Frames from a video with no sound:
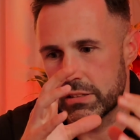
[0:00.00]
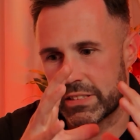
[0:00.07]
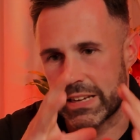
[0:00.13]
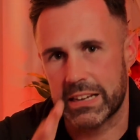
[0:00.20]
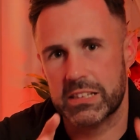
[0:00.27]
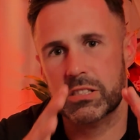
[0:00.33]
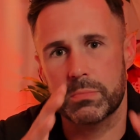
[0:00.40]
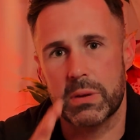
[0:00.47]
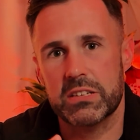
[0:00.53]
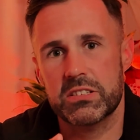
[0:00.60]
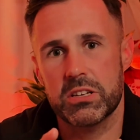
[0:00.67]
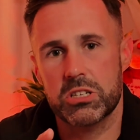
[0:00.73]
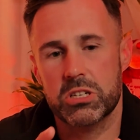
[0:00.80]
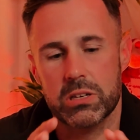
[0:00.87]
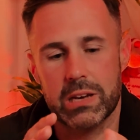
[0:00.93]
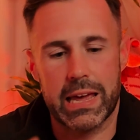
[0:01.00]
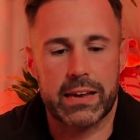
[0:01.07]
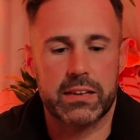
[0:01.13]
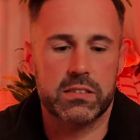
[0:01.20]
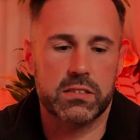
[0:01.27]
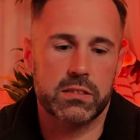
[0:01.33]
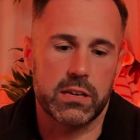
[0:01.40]
text message
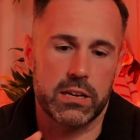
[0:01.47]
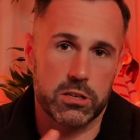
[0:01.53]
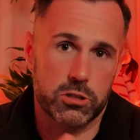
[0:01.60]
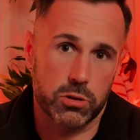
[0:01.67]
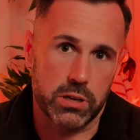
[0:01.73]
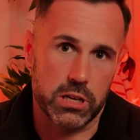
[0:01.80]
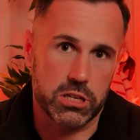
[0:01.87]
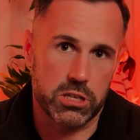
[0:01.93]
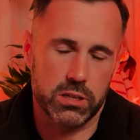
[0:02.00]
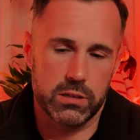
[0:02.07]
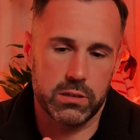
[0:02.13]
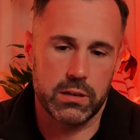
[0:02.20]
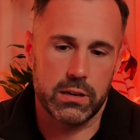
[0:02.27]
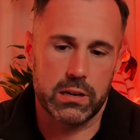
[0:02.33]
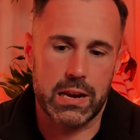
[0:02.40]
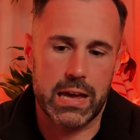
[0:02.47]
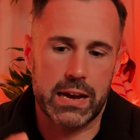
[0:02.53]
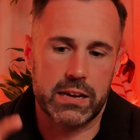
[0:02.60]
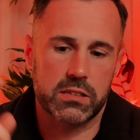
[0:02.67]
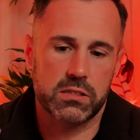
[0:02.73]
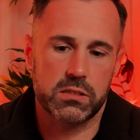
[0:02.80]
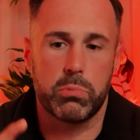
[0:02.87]
lacks intonation, it
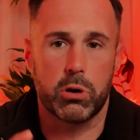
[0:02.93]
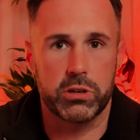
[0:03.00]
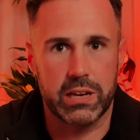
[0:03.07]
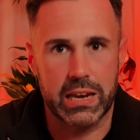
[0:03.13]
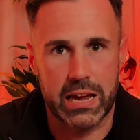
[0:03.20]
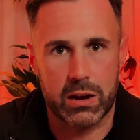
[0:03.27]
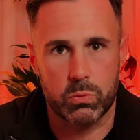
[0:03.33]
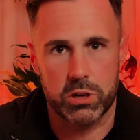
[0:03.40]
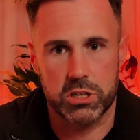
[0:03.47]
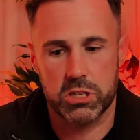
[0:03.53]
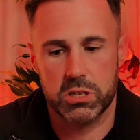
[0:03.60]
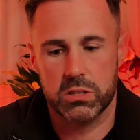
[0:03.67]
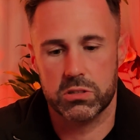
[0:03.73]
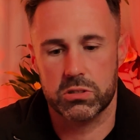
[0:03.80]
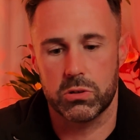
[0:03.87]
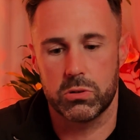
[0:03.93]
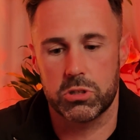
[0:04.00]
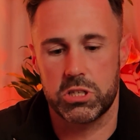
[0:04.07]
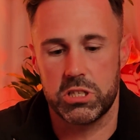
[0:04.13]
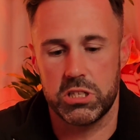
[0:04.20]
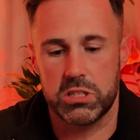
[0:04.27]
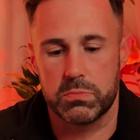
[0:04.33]
lacks body language. So
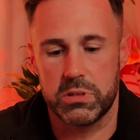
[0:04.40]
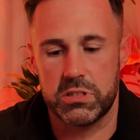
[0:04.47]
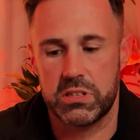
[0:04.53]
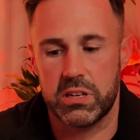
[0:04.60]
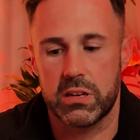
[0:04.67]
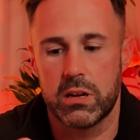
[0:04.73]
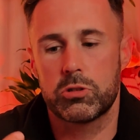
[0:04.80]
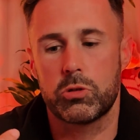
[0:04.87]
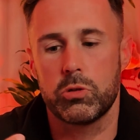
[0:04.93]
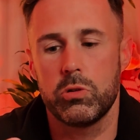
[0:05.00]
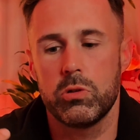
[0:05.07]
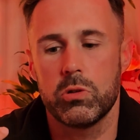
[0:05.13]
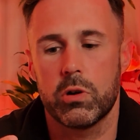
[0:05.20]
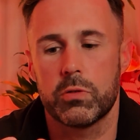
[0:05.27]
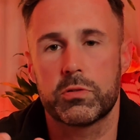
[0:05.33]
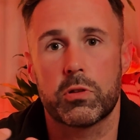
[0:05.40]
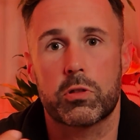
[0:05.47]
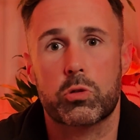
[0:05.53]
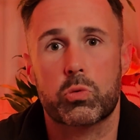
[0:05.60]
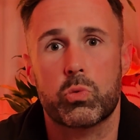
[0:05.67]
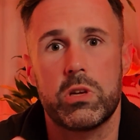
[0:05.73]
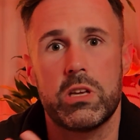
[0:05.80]
she's missing 2 of the
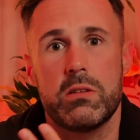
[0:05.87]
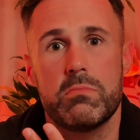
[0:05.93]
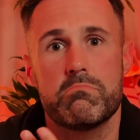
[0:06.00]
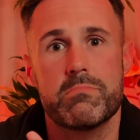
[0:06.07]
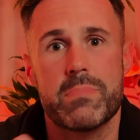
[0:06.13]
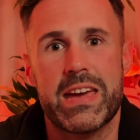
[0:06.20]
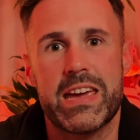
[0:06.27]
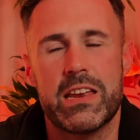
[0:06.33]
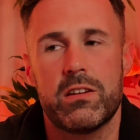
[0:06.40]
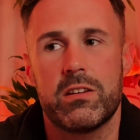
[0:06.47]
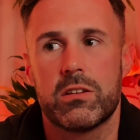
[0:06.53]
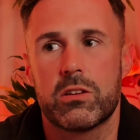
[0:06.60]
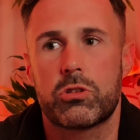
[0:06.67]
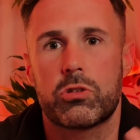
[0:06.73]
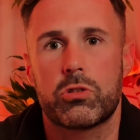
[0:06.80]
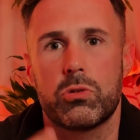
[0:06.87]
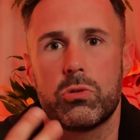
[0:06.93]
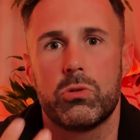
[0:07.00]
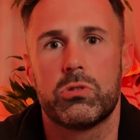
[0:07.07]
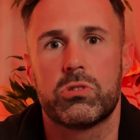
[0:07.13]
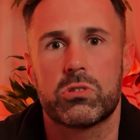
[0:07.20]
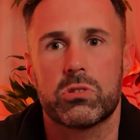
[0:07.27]
3 main
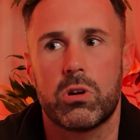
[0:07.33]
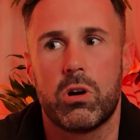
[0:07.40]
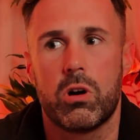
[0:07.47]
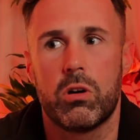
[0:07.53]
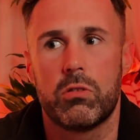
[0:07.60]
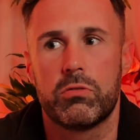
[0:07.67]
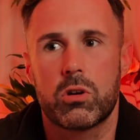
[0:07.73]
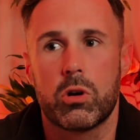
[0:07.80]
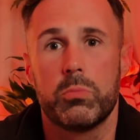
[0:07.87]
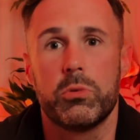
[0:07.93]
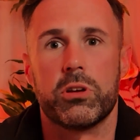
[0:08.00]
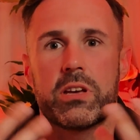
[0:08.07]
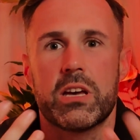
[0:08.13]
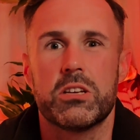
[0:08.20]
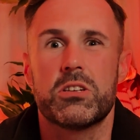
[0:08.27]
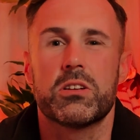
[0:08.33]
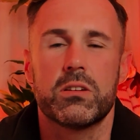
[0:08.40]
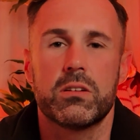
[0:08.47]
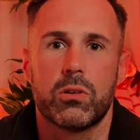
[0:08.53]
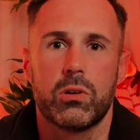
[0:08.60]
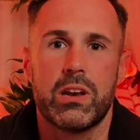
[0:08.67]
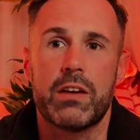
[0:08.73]
cues of communication
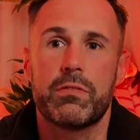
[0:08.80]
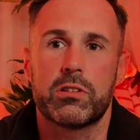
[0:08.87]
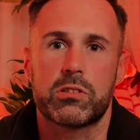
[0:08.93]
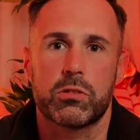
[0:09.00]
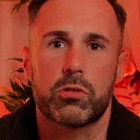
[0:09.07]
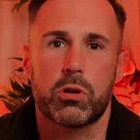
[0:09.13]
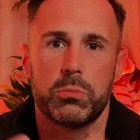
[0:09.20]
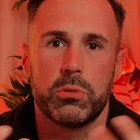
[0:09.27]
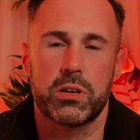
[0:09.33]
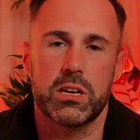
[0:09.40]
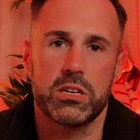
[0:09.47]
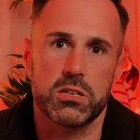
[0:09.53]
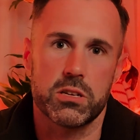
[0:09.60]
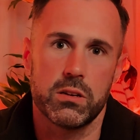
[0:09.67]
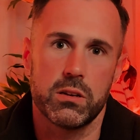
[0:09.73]
or levels of communication.